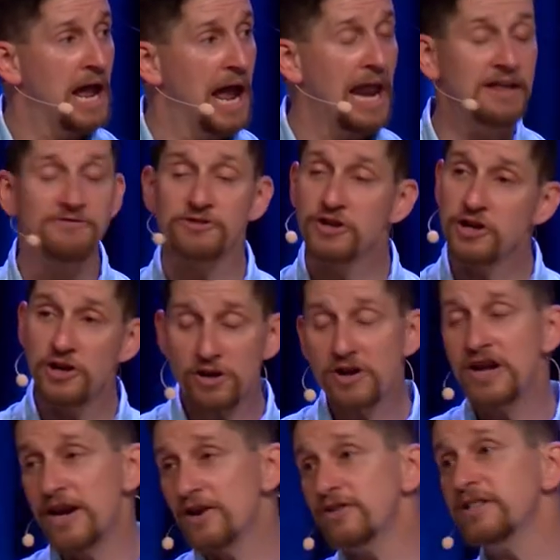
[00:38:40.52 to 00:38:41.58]
And if you're
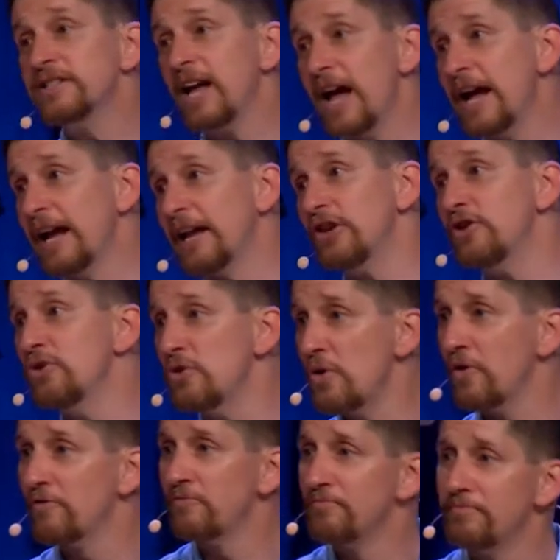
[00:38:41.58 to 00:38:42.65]
here today and you
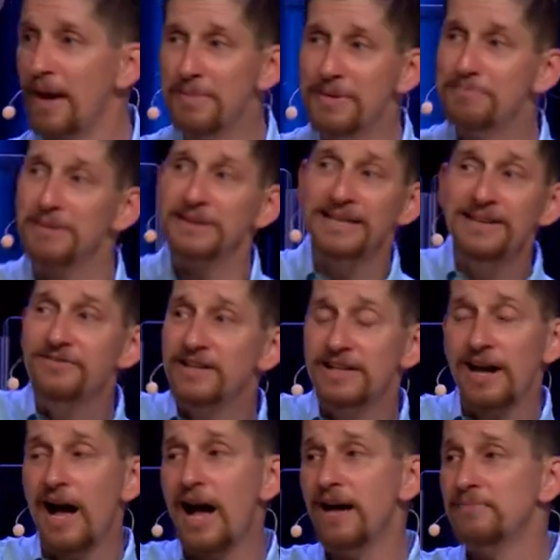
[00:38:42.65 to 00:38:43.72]
have maybe believed in
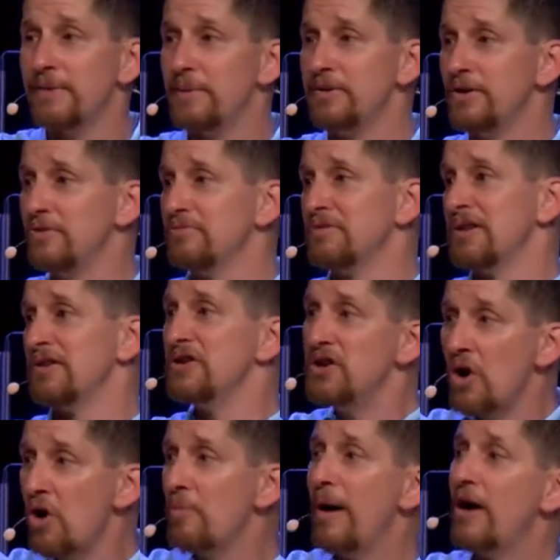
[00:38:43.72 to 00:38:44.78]
God, maybe you
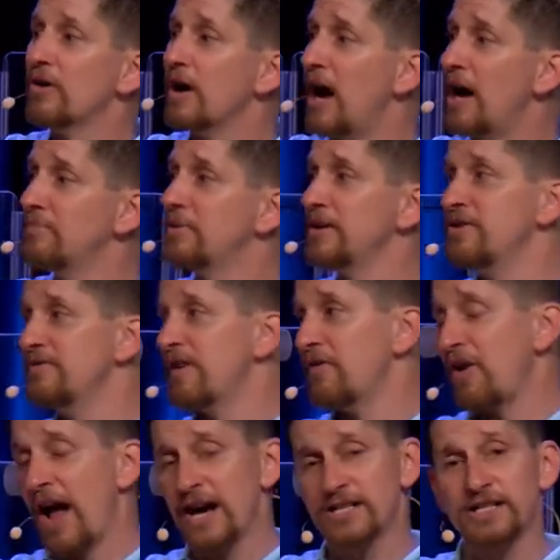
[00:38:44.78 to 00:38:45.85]
know about God, but you've
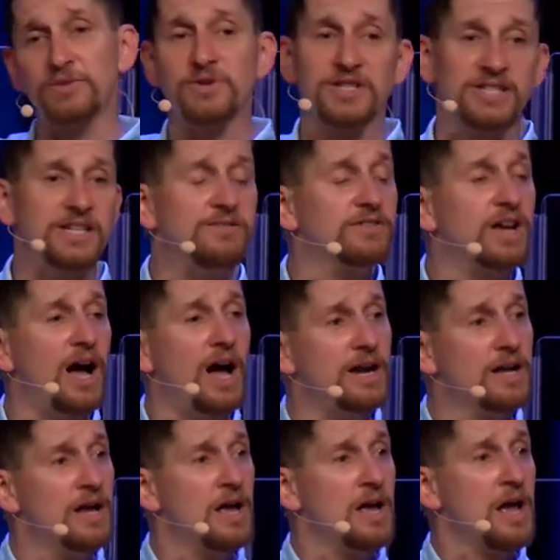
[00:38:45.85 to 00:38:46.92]
never actually received God,
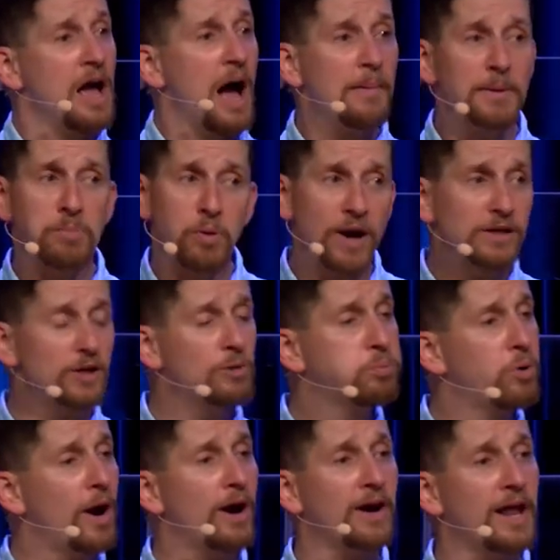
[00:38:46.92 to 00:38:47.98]
I'm going to pray a little prayer.